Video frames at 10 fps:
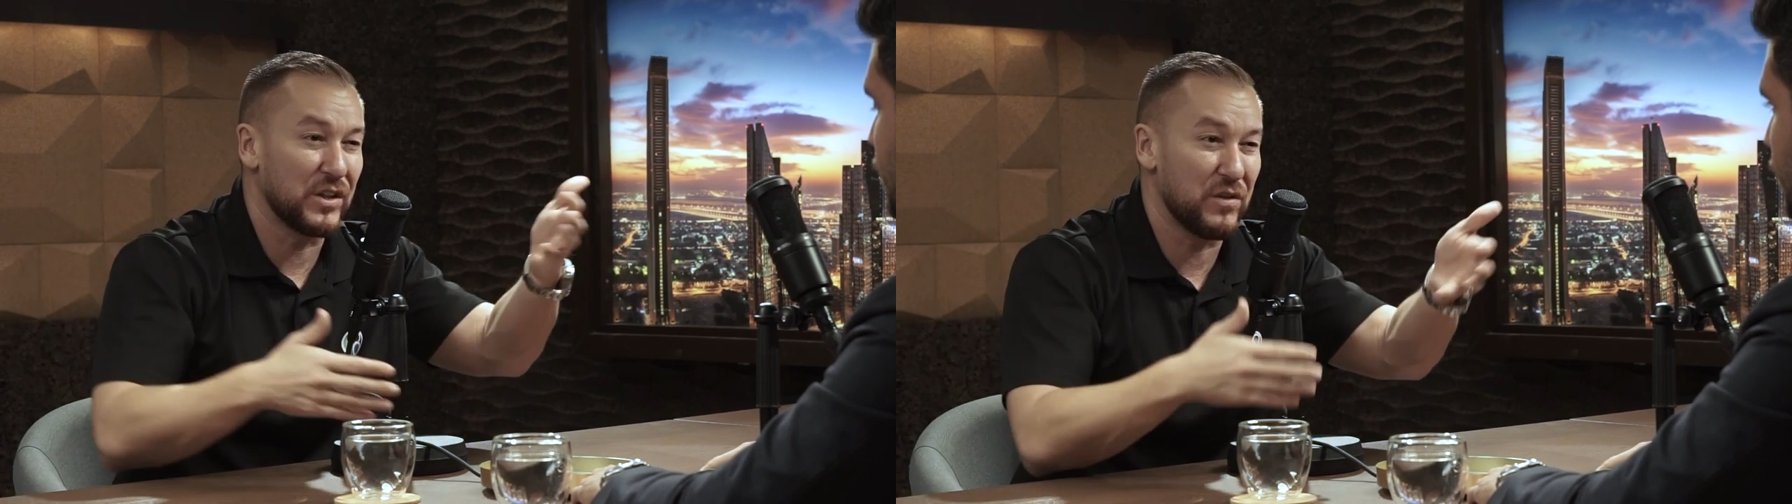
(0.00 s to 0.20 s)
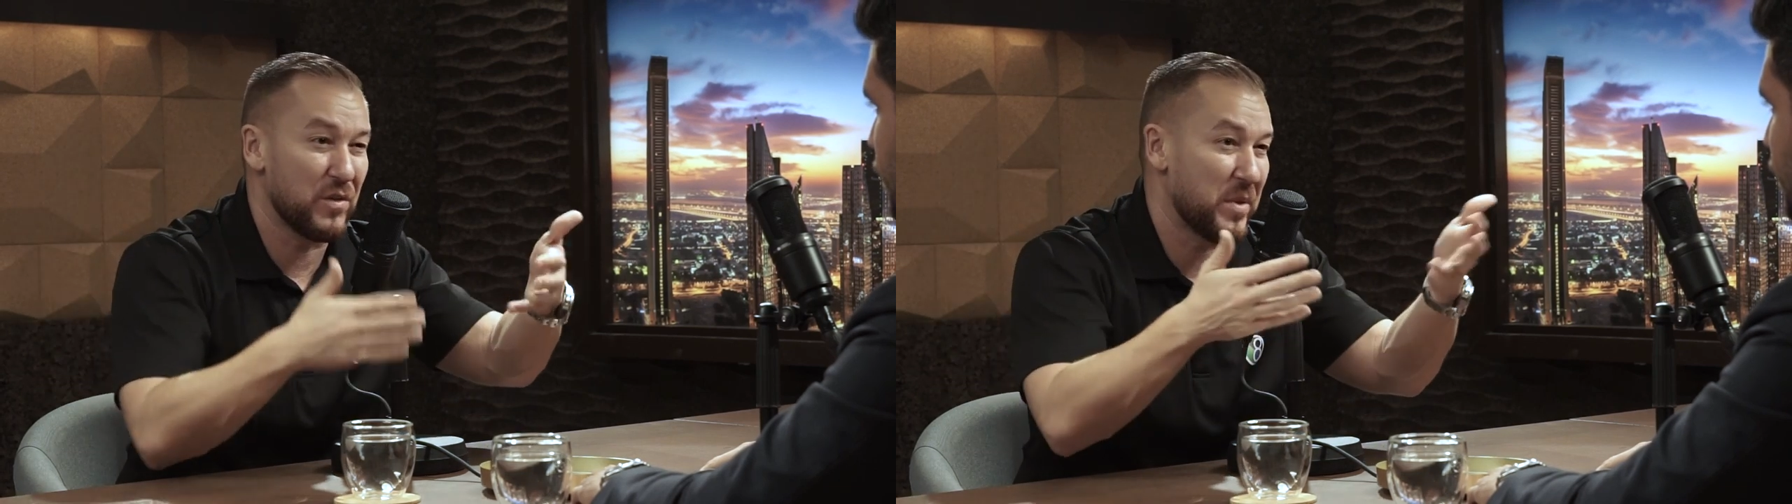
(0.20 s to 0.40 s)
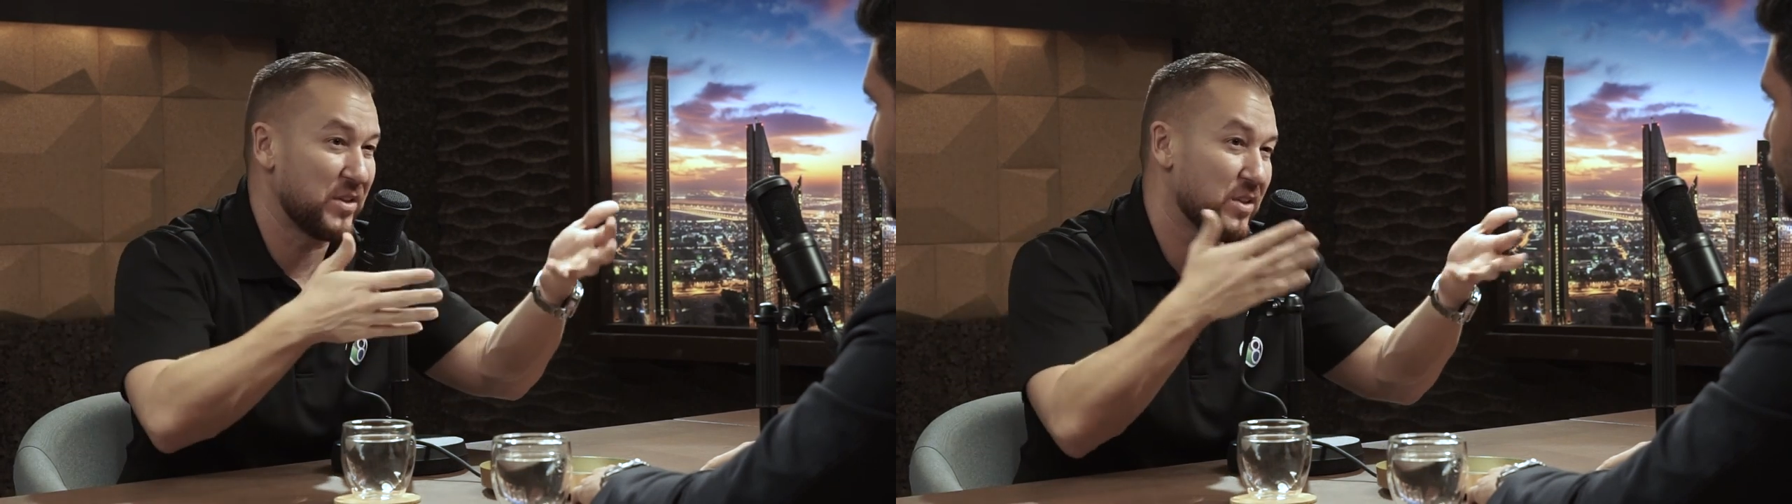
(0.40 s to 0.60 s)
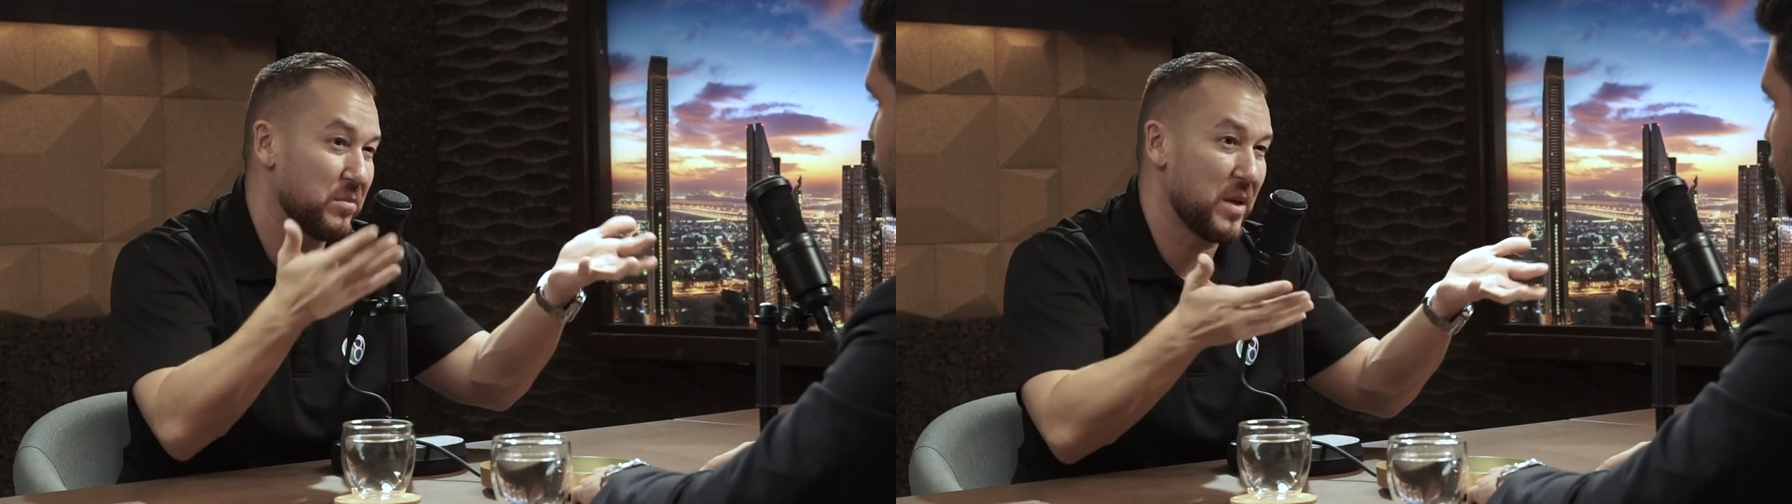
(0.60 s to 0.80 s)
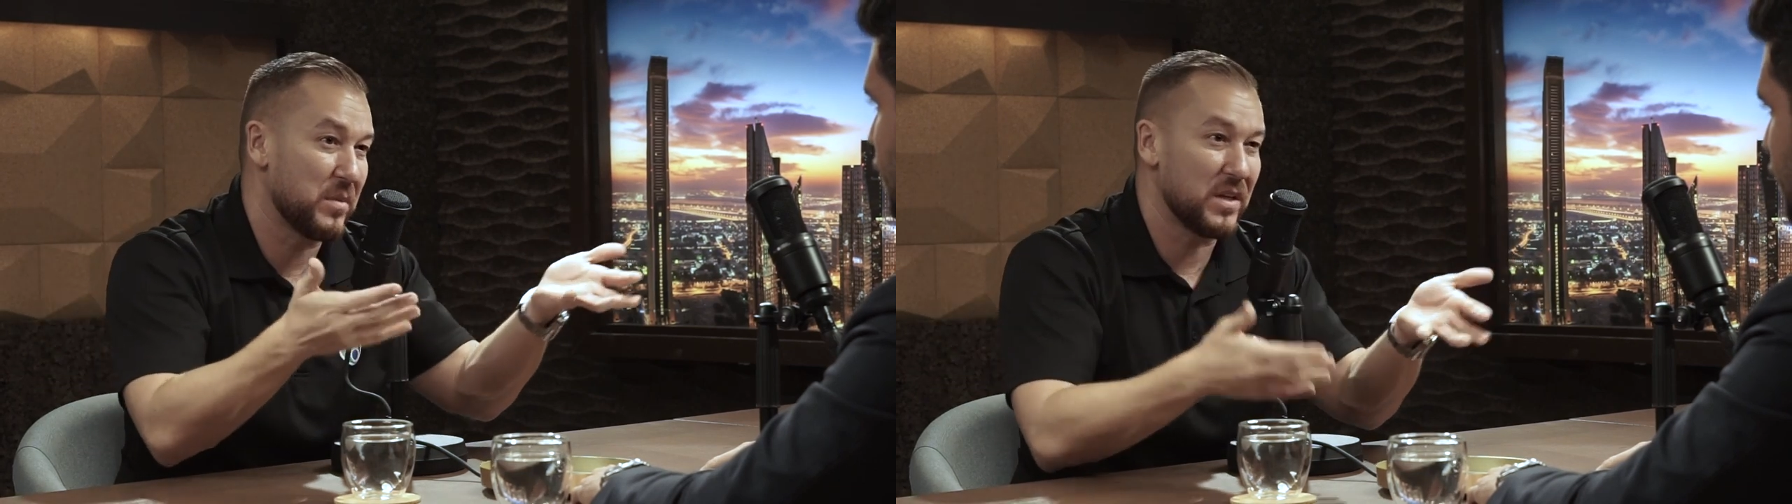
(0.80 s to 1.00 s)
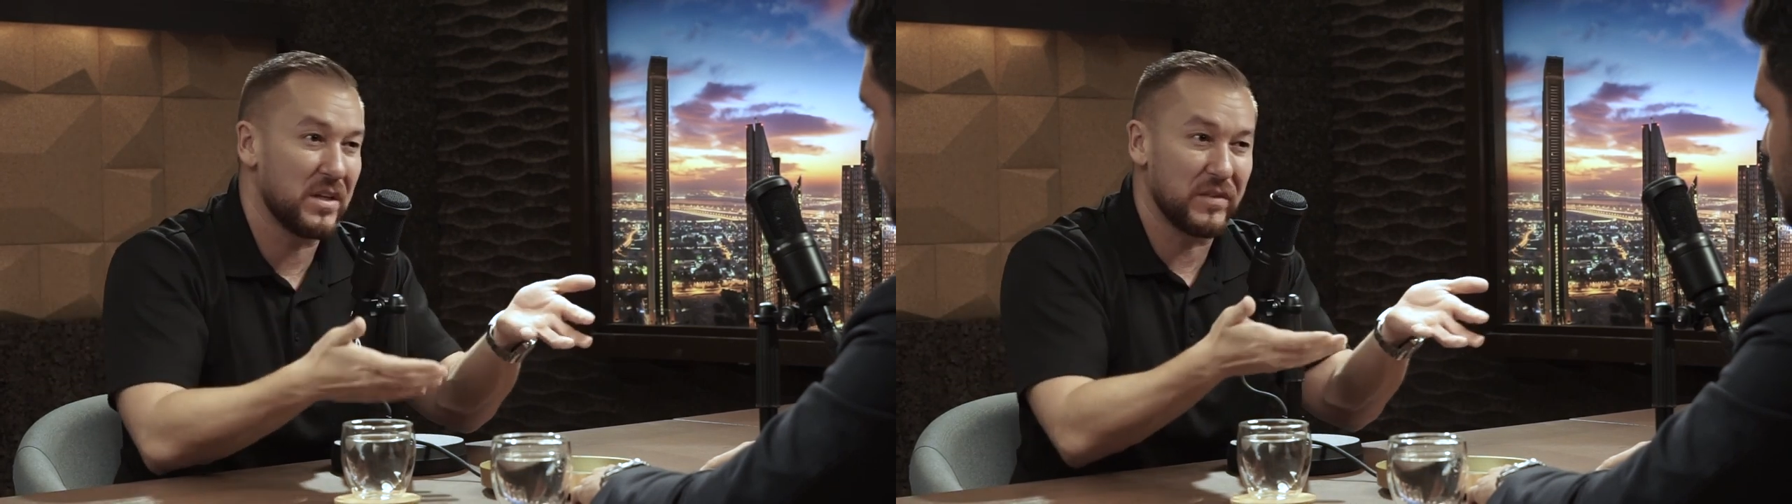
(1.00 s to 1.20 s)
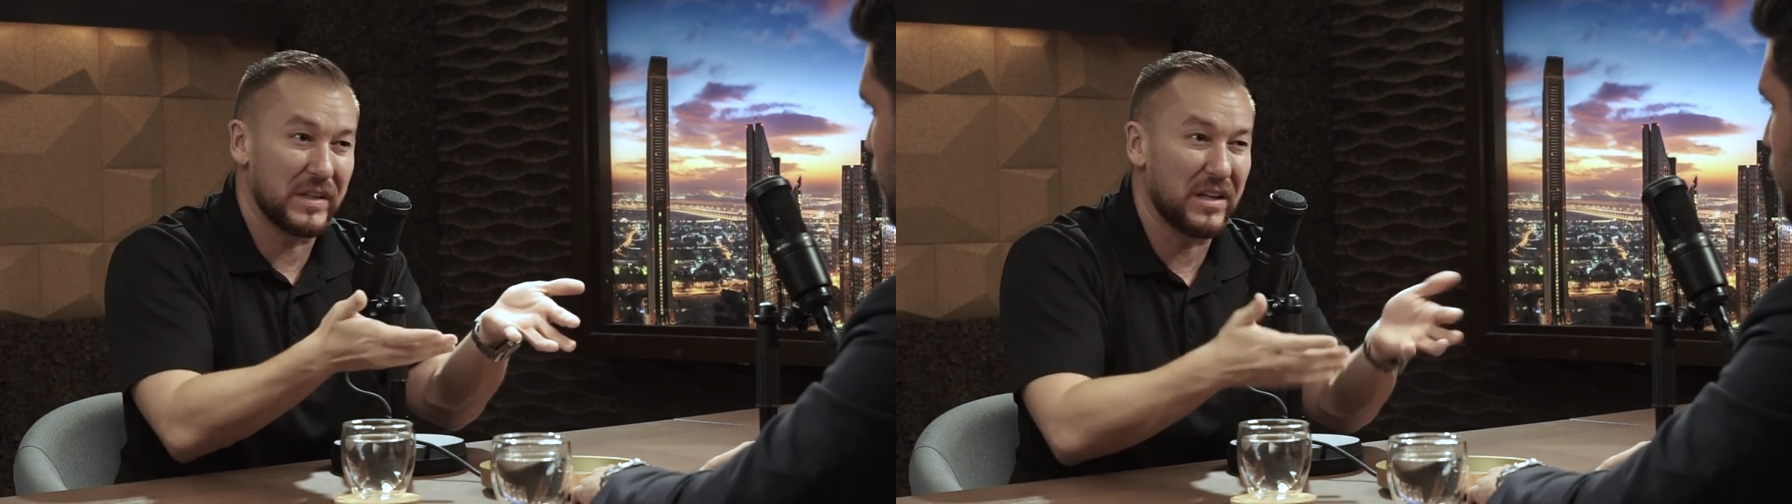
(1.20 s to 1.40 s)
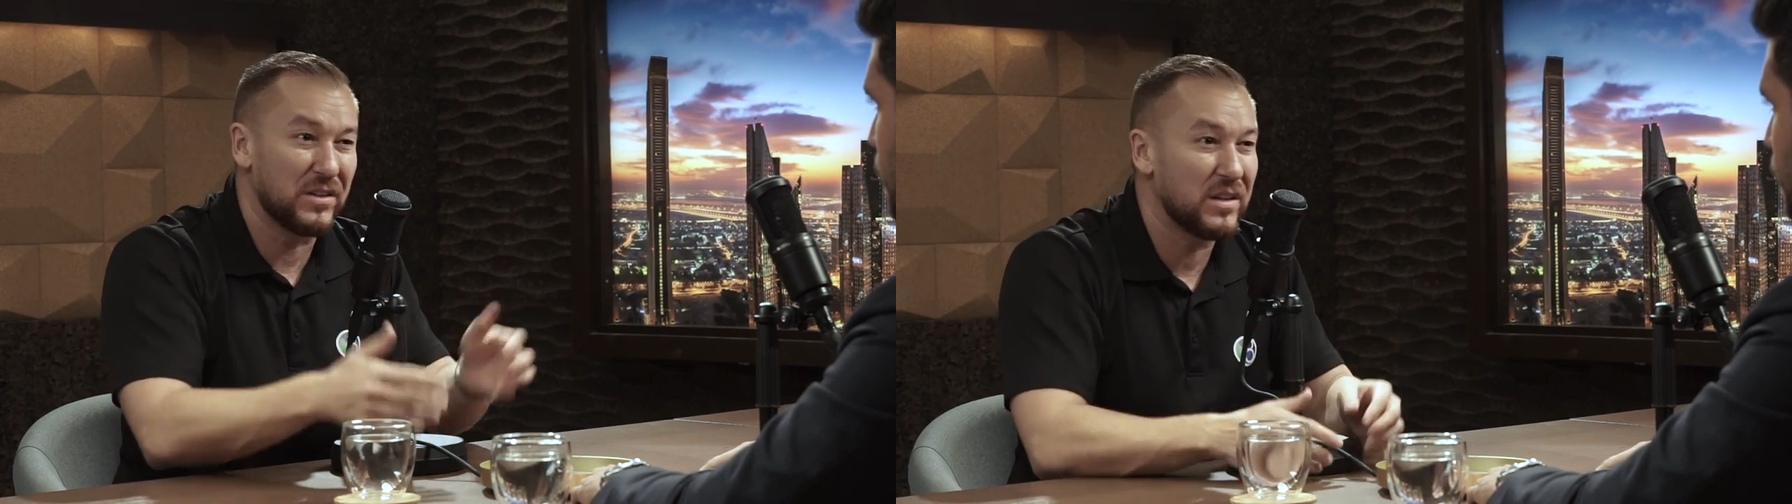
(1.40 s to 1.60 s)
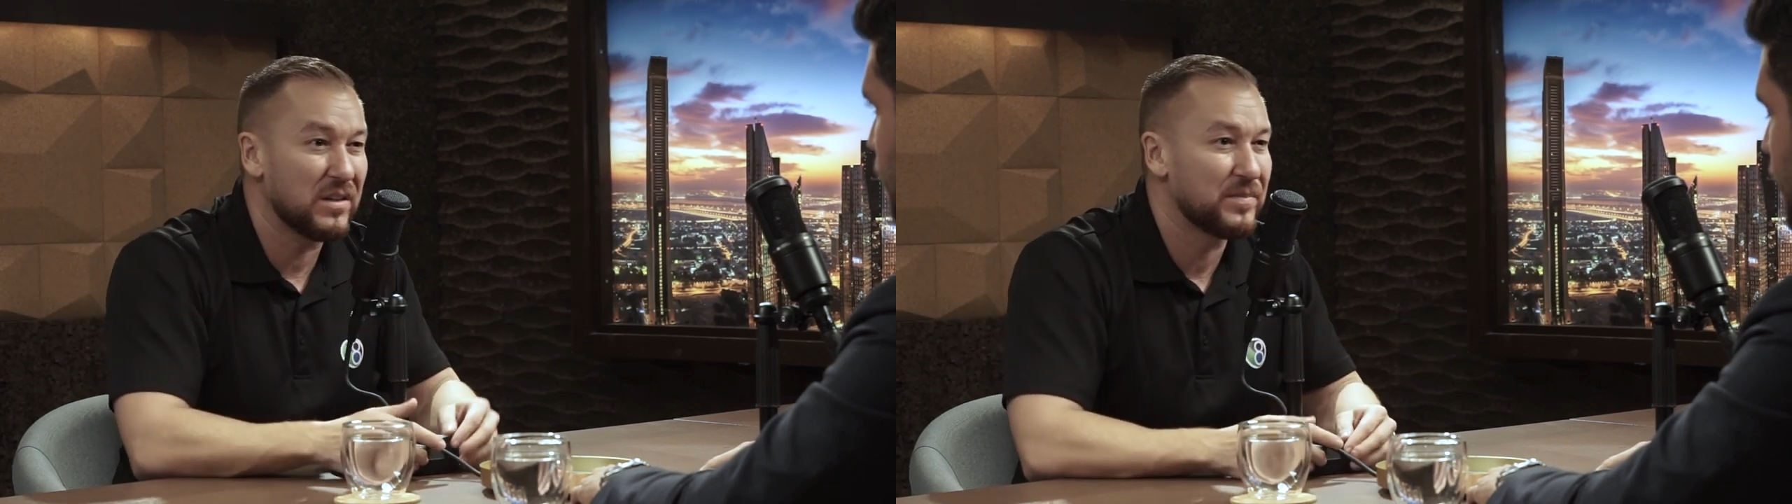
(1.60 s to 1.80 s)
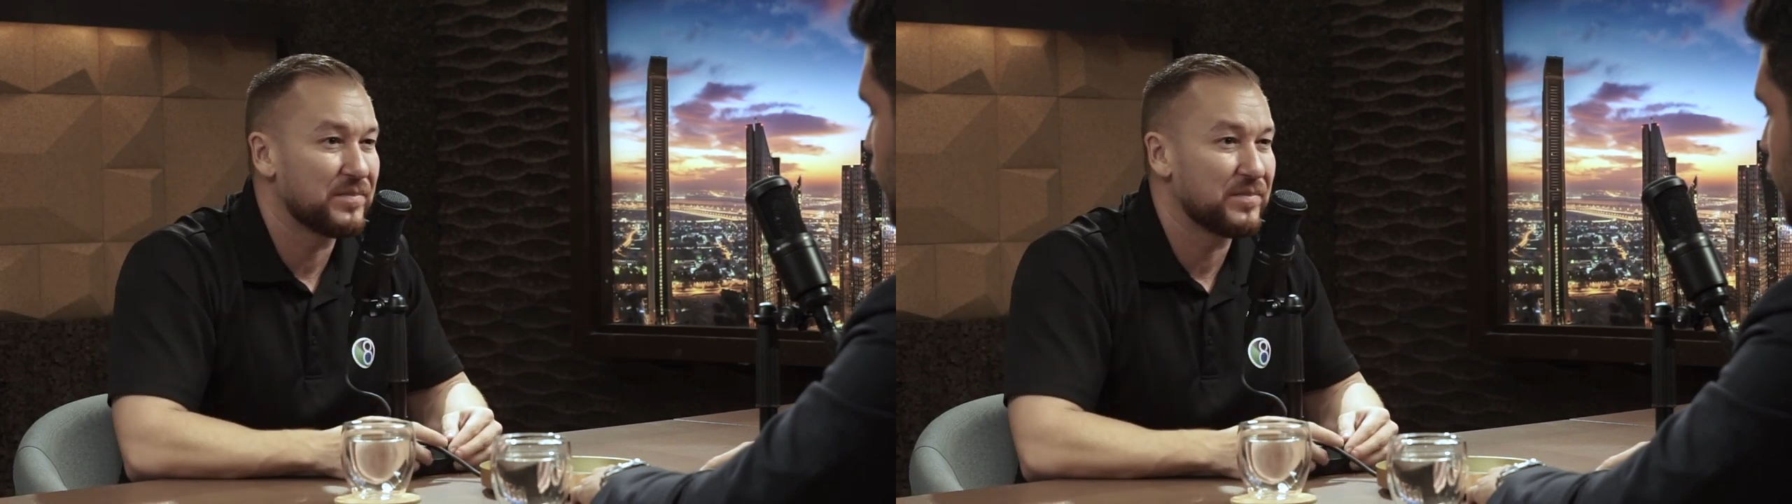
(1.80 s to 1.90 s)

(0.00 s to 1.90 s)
and you even mentioned maybe even London.